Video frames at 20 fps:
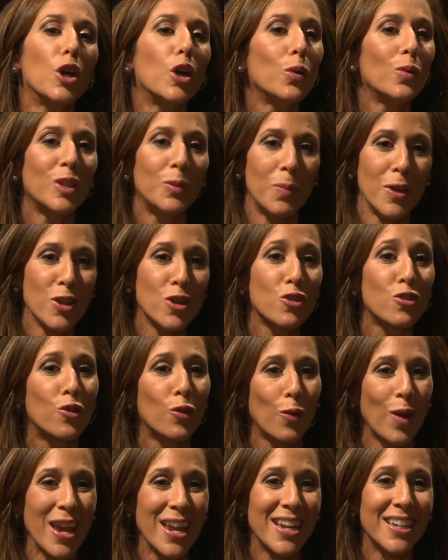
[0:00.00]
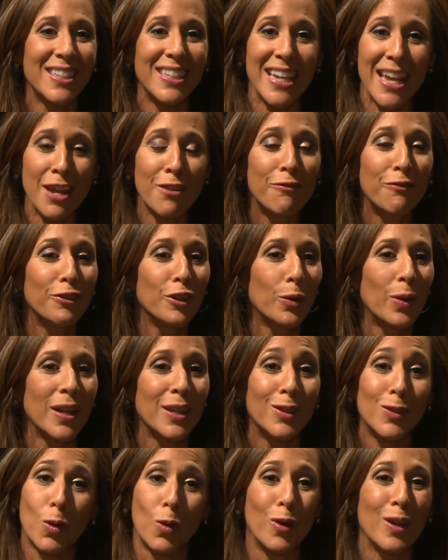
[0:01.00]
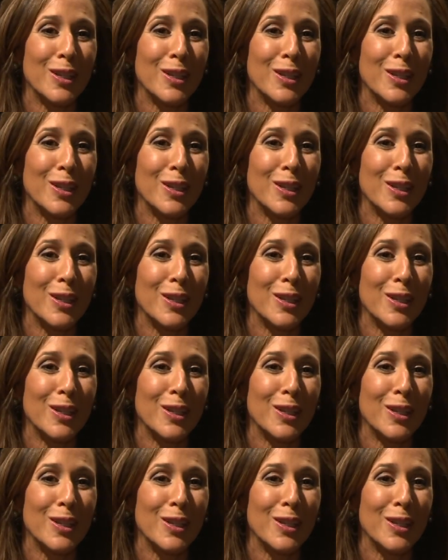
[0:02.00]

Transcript: Who has been your greatest influence or